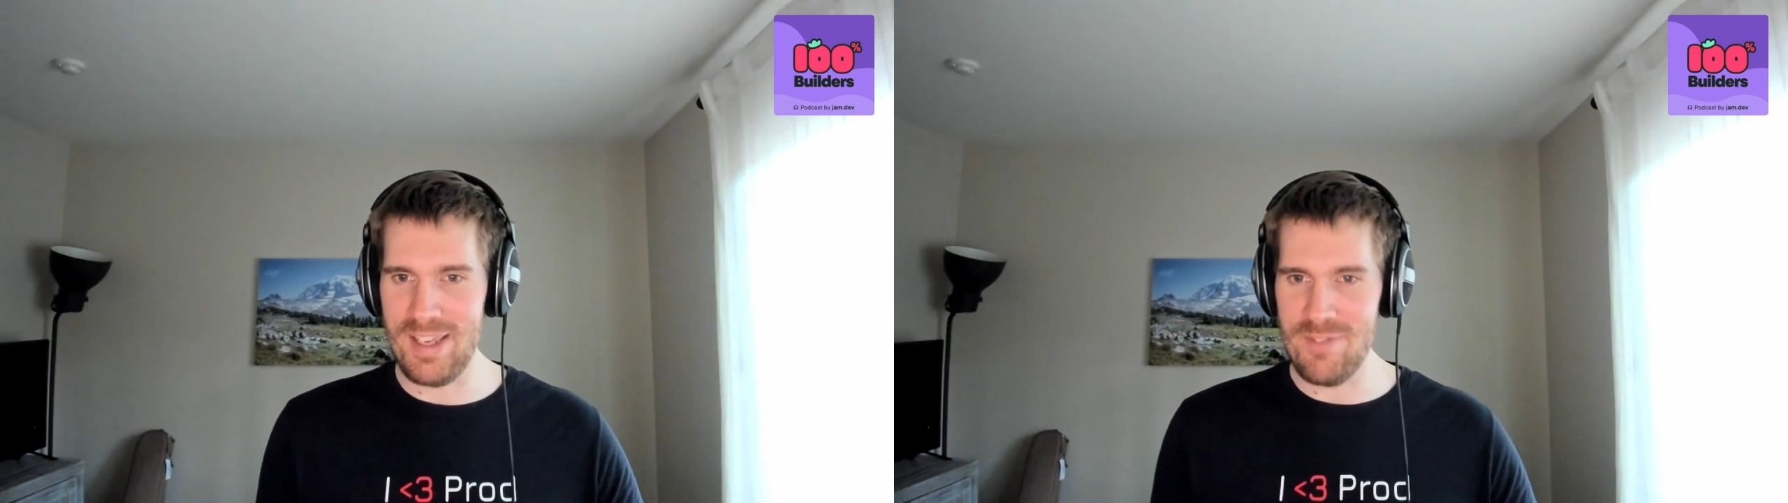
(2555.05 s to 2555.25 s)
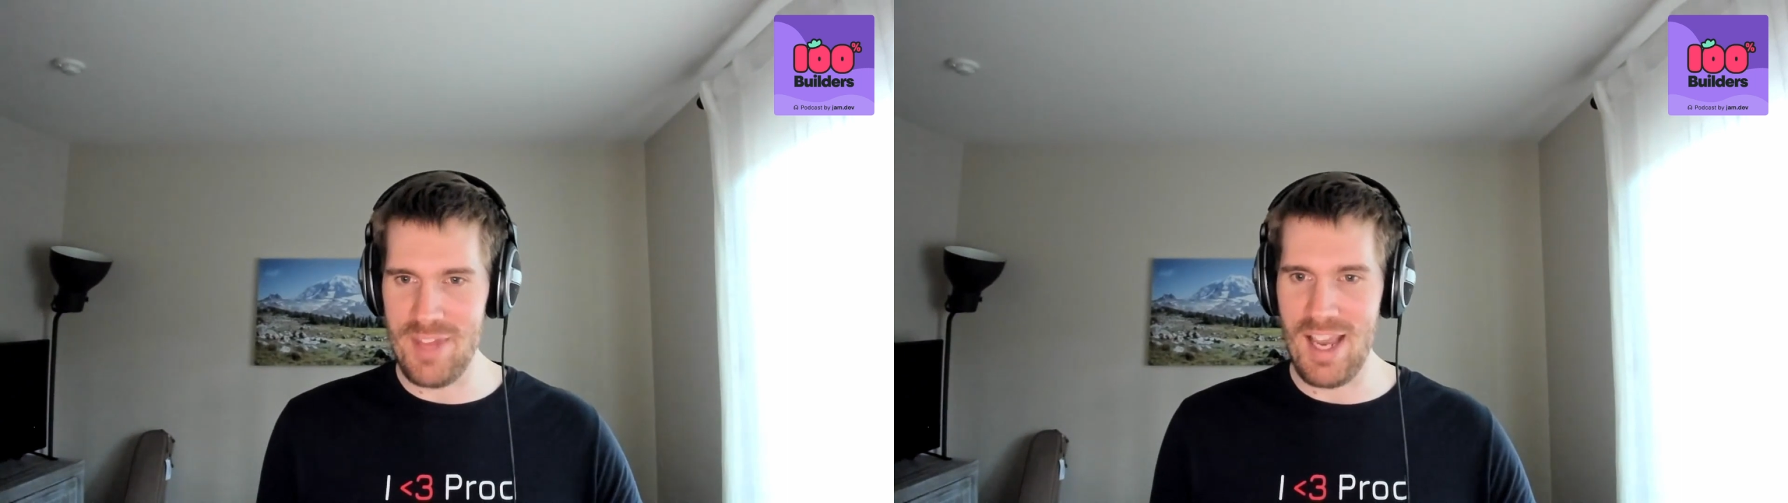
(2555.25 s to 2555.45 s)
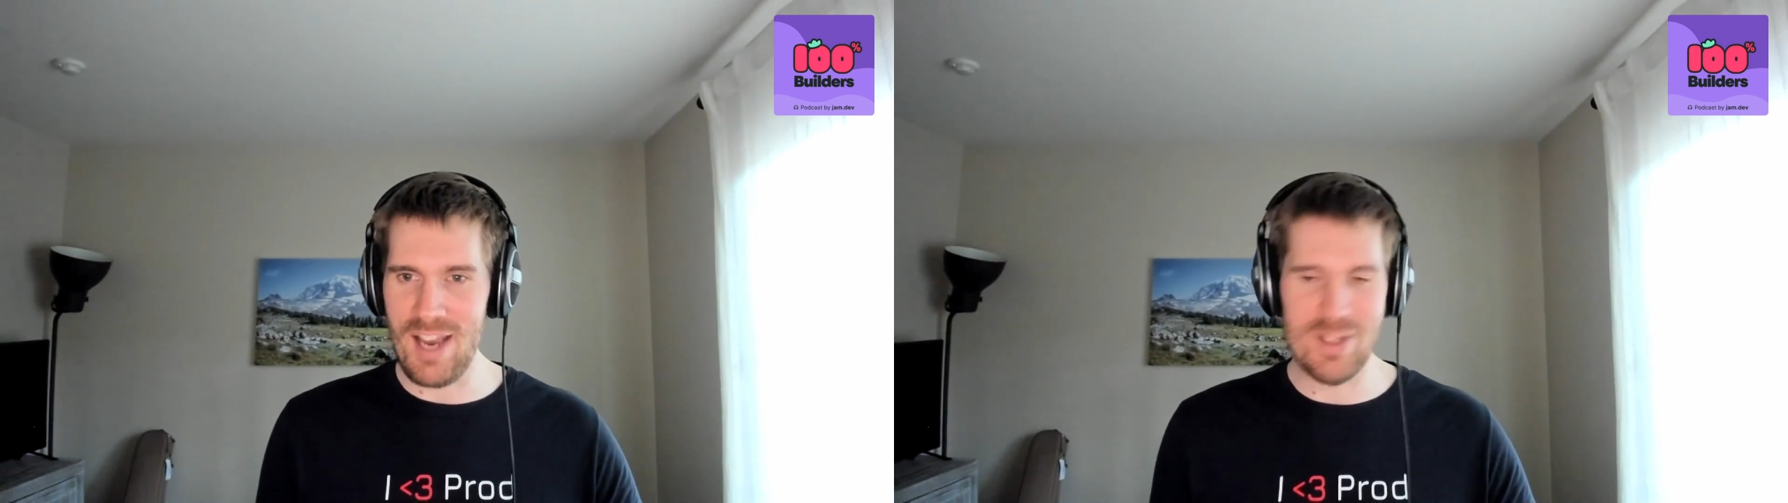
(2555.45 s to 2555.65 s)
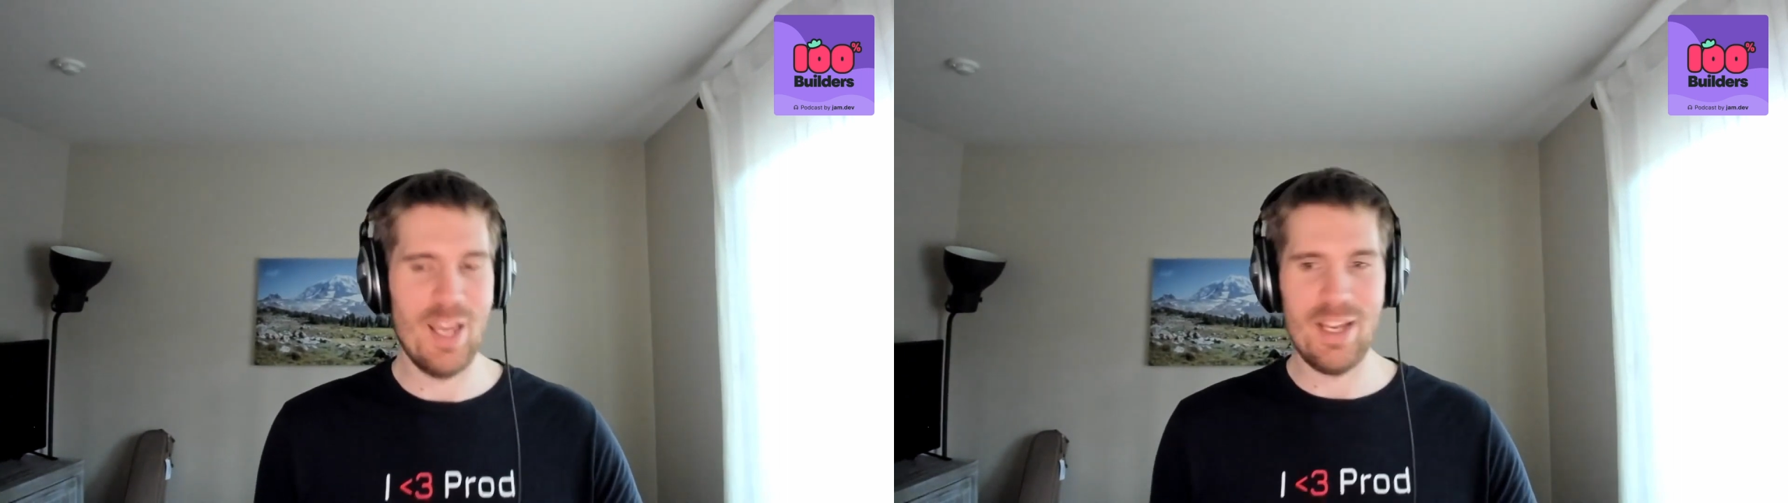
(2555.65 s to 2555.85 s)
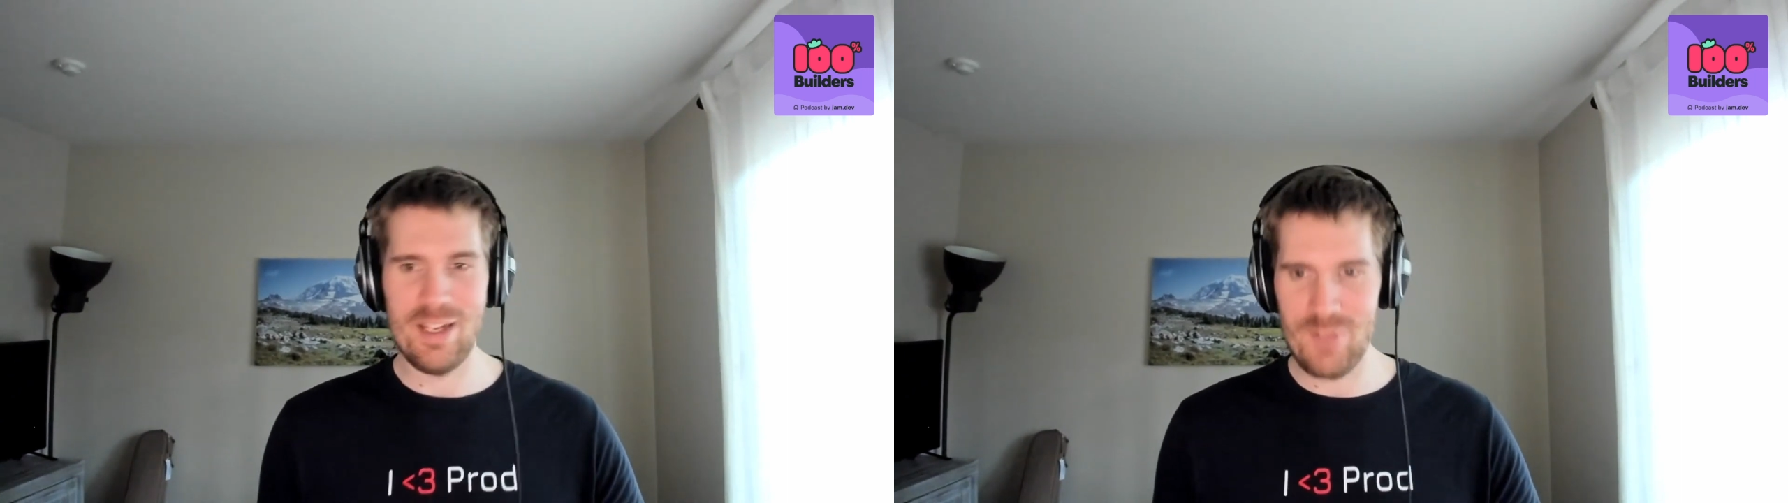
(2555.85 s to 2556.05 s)
if they have a
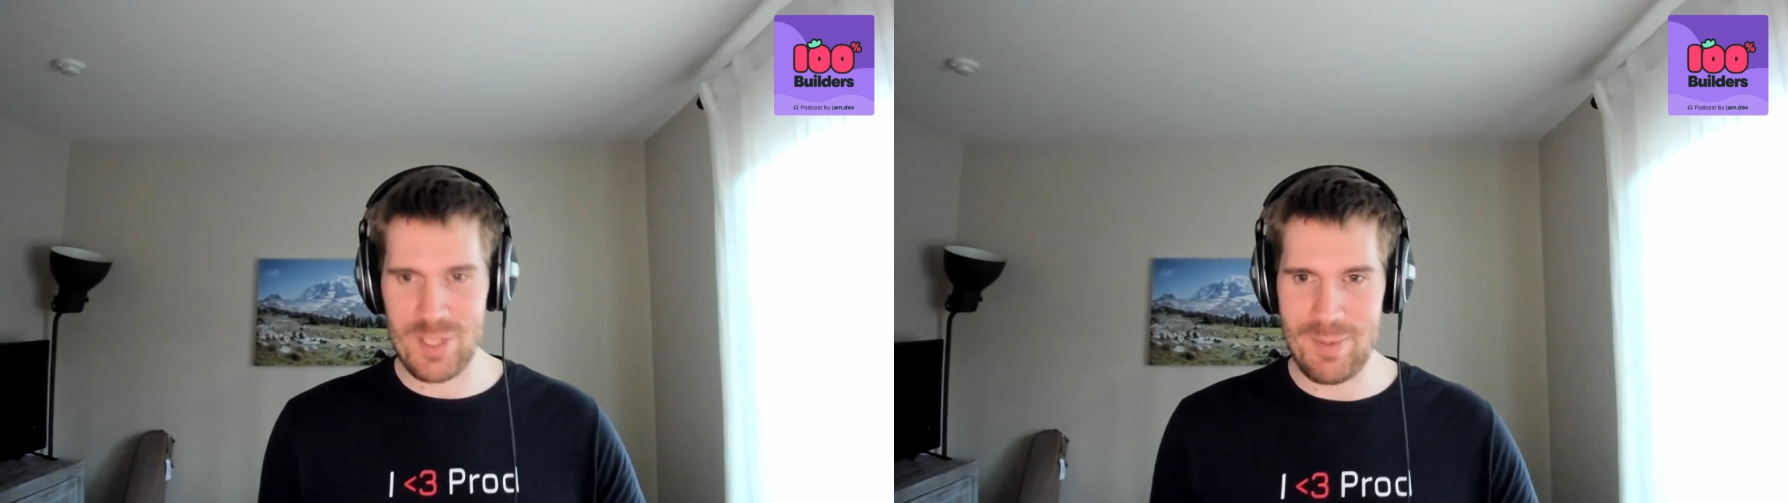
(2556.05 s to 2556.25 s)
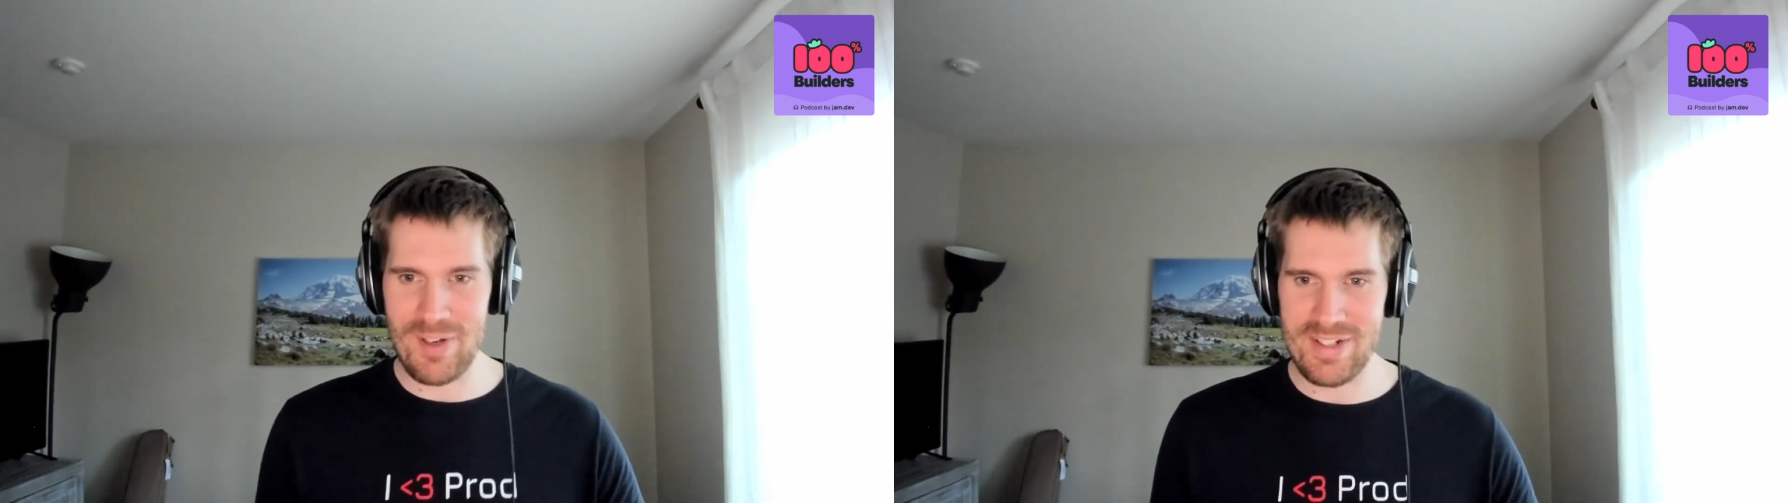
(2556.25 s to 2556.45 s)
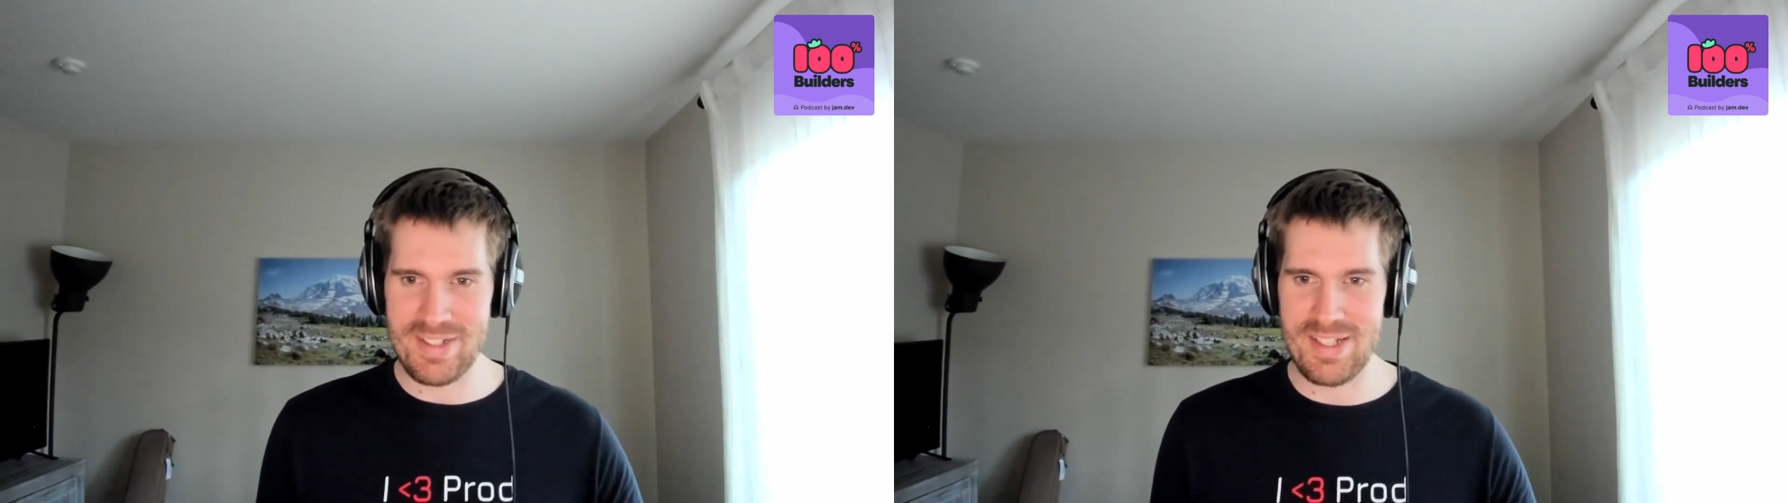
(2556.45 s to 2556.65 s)
negative experience.